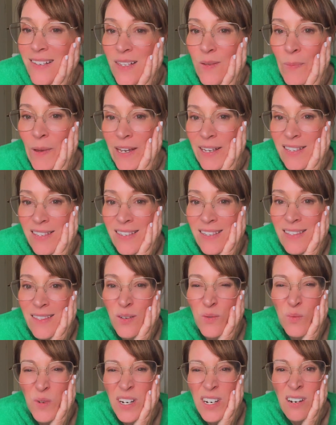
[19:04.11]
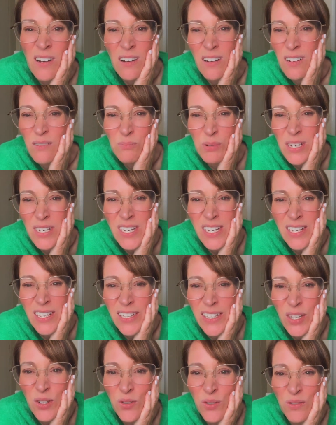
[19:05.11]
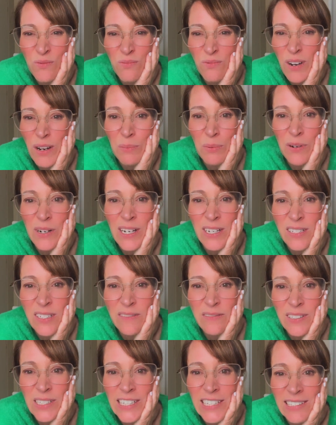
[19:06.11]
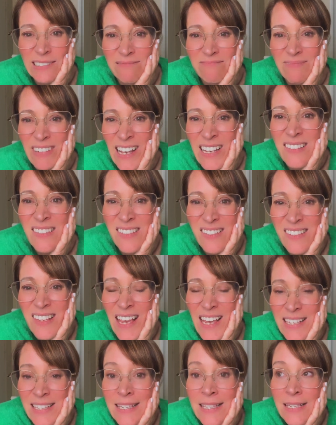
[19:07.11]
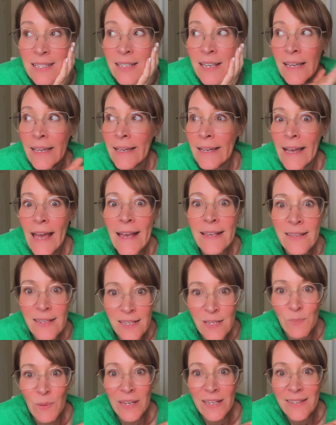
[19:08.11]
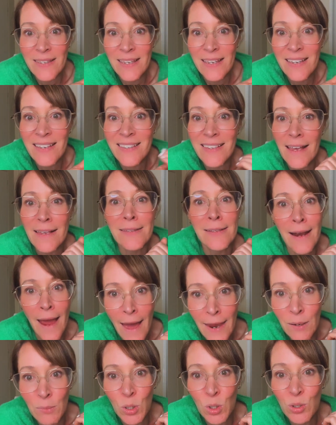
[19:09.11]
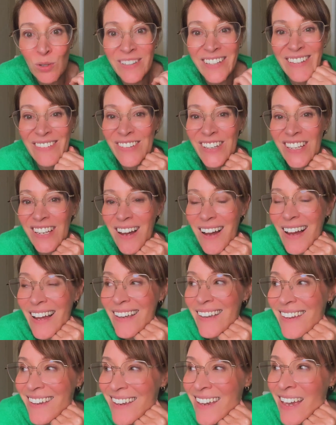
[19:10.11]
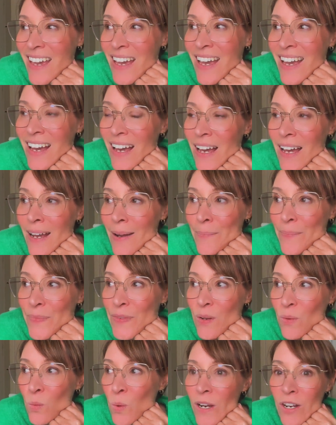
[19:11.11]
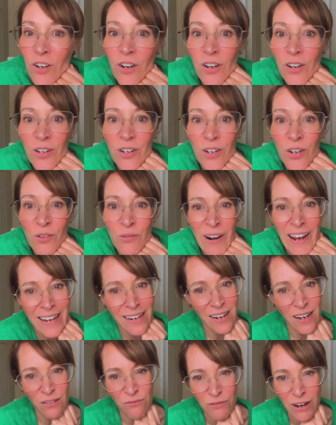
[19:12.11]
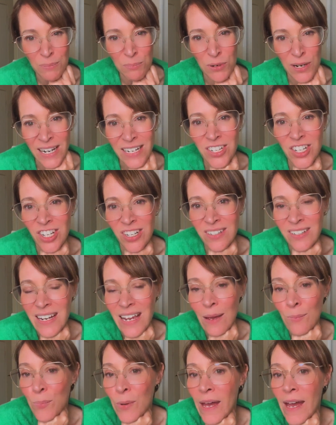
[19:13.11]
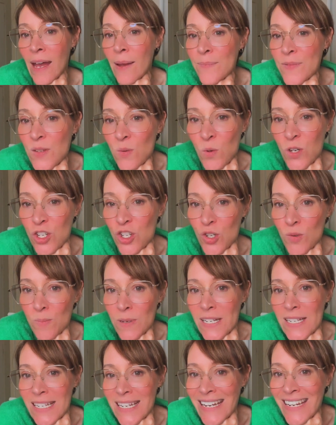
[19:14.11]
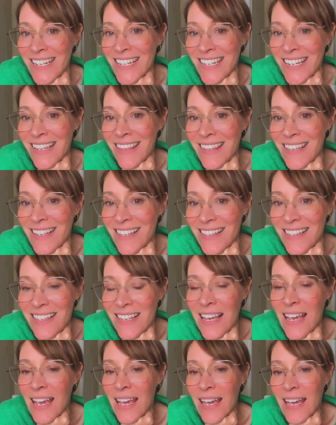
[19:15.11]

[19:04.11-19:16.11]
in this space is that we're not particularly good reproductively as a species, as an animal, if you like. We're not great at reproduction, and perhaps we should be teaching this